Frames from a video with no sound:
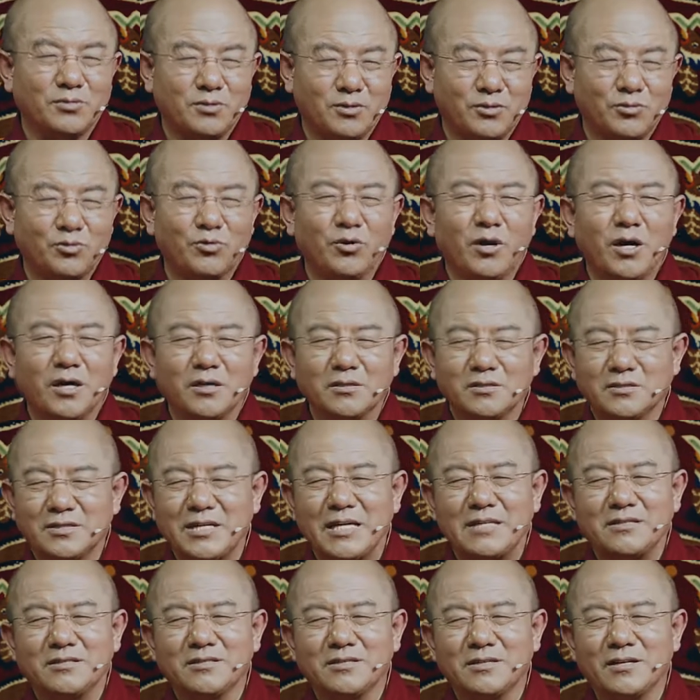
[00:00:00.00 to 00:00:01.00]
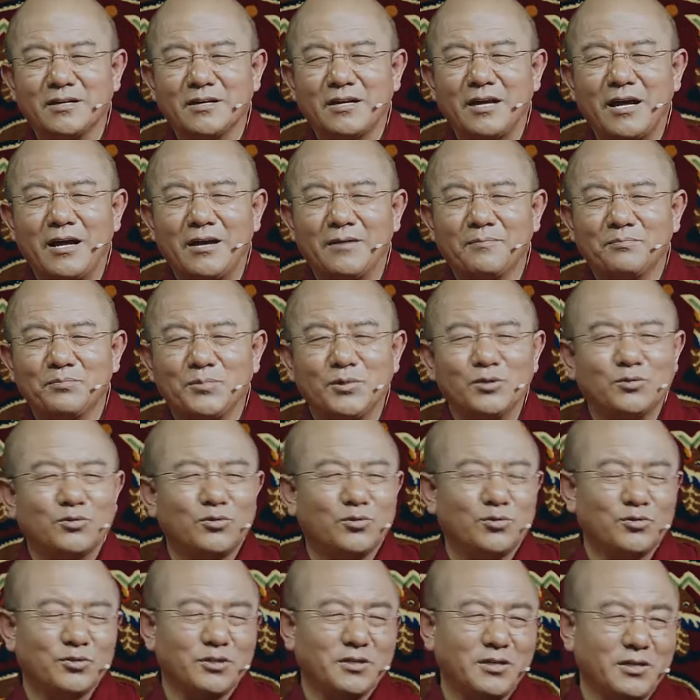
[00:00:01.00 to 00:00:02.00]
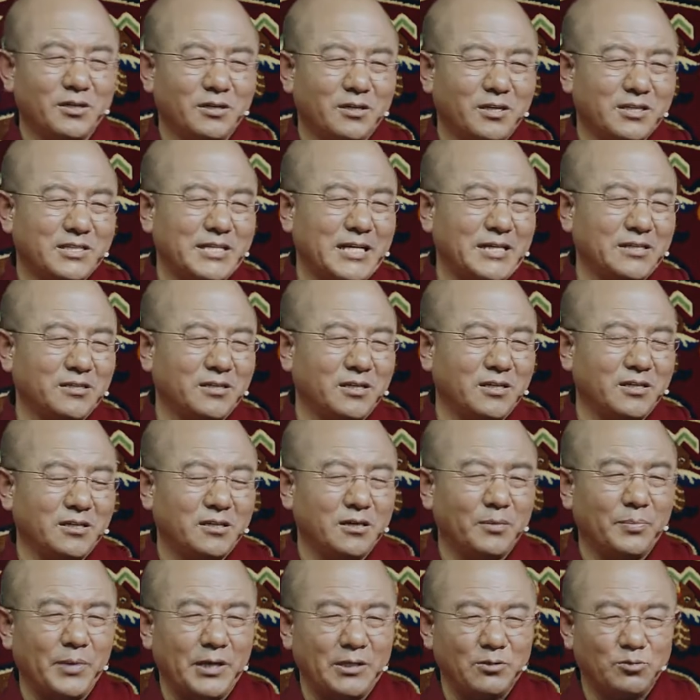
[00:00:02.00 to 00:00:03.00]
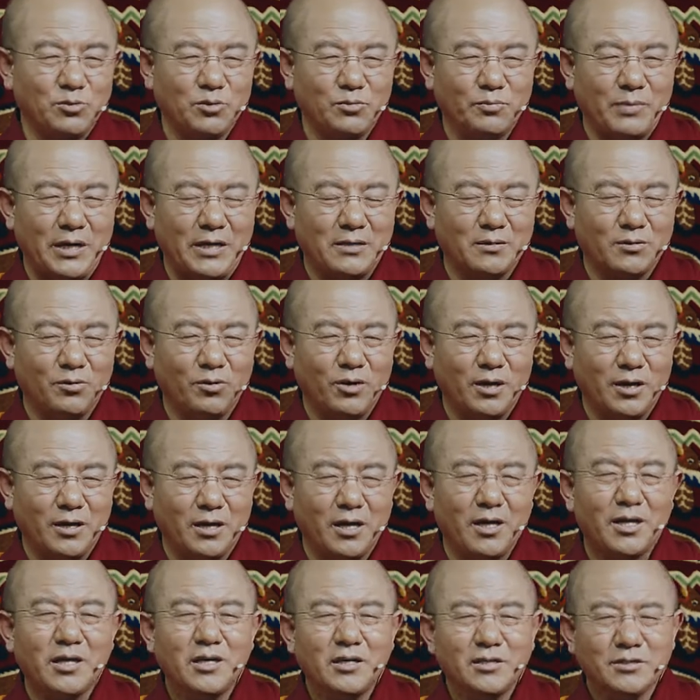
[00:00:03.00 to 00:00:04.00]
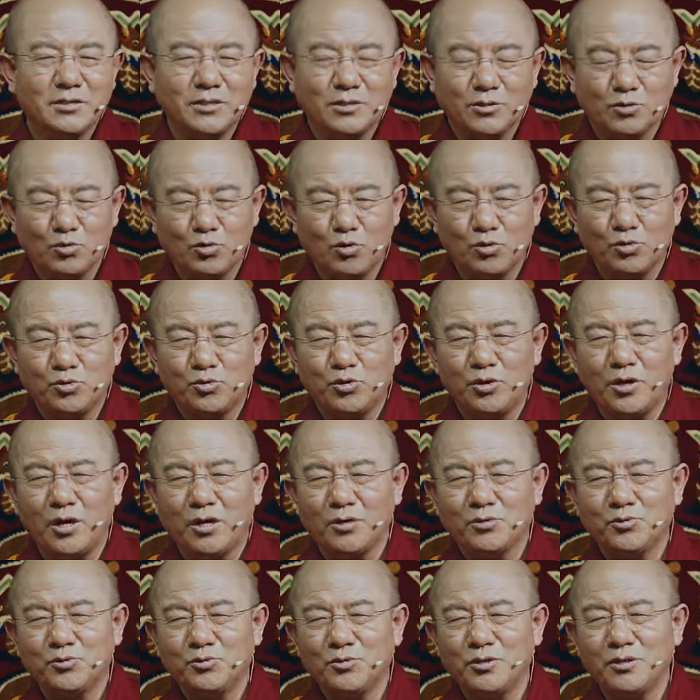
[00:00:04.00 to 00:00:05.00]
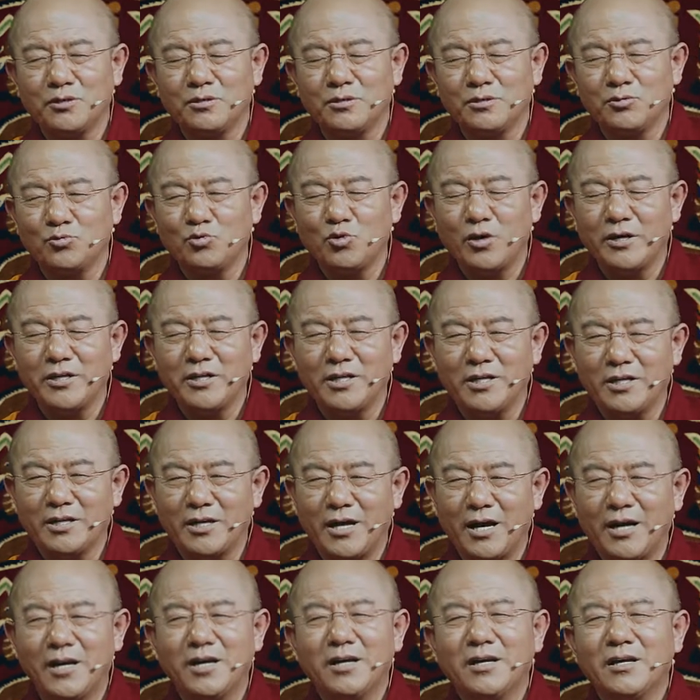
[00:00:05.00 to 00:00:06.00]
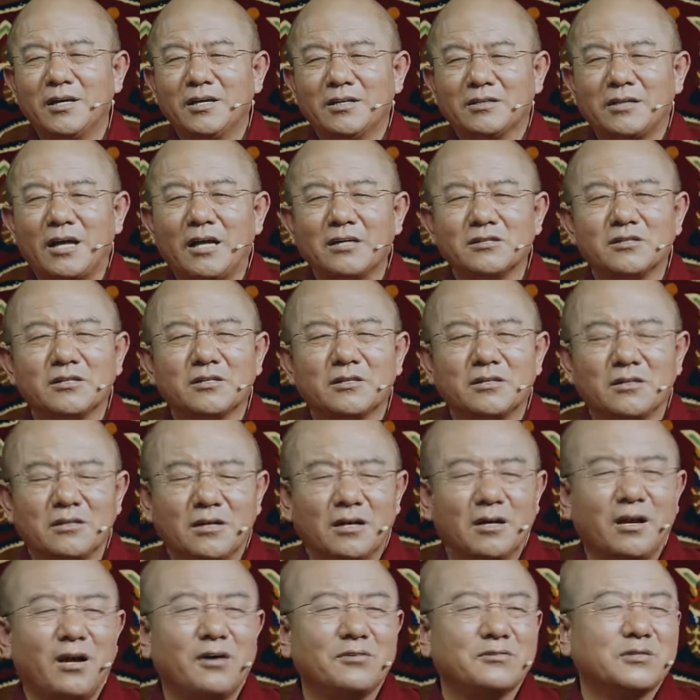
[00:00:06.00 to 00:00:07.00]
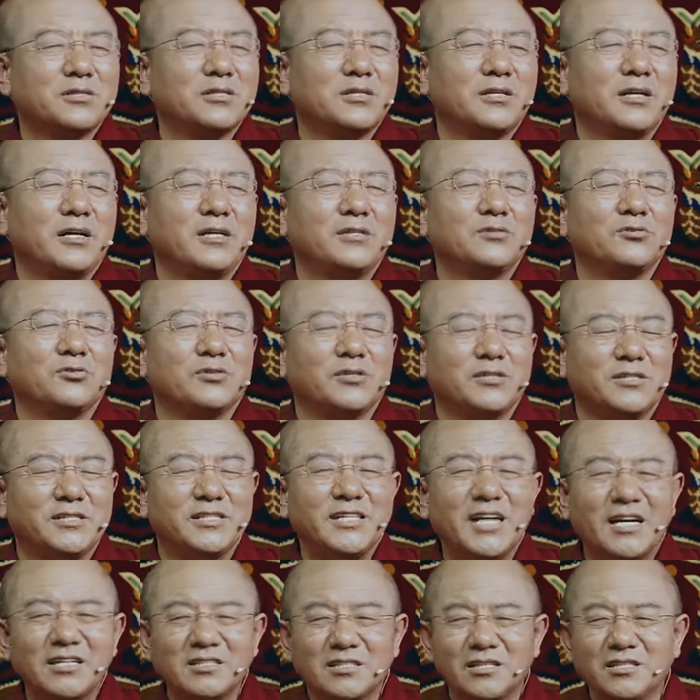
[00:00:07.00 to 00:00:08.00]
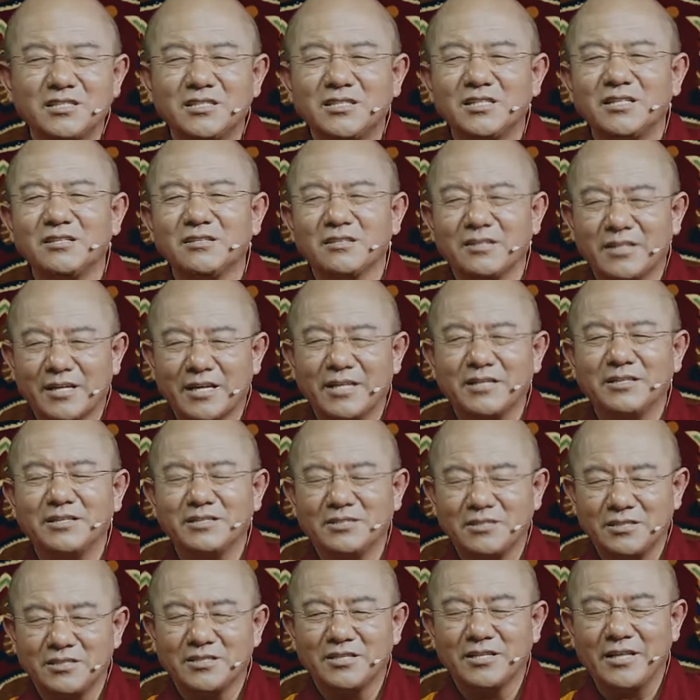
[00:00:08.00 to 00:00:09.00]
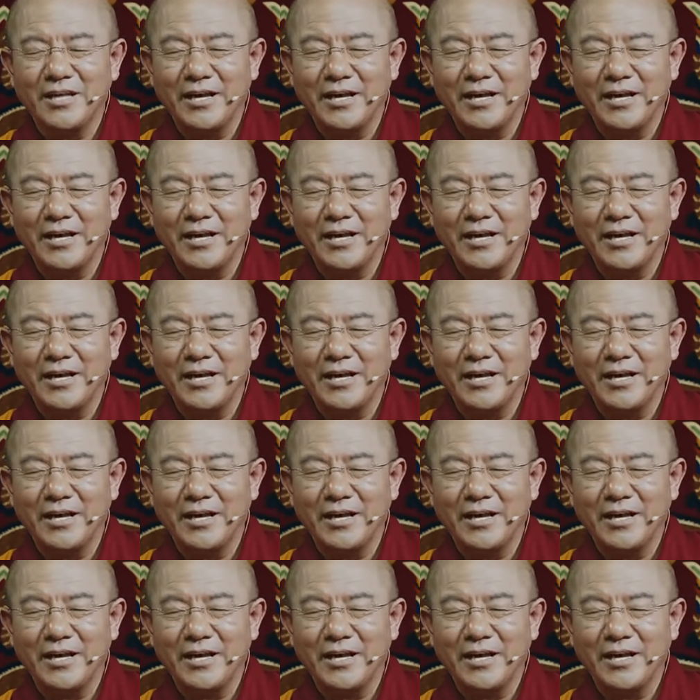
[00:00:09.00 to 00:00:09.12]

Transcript: working as a guideline, as a way to give you some pointers, but you have to familiarize it yourself in your